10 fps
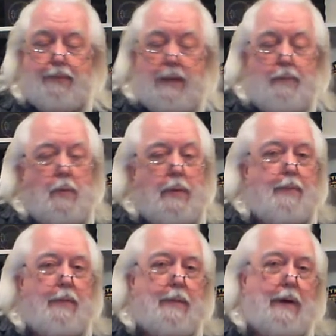Typically
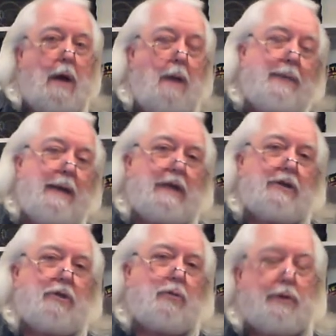when we put them in
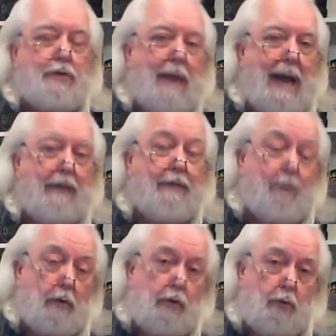combinations, we
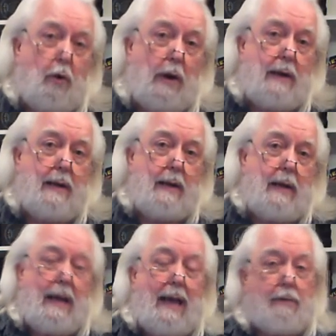drag the first one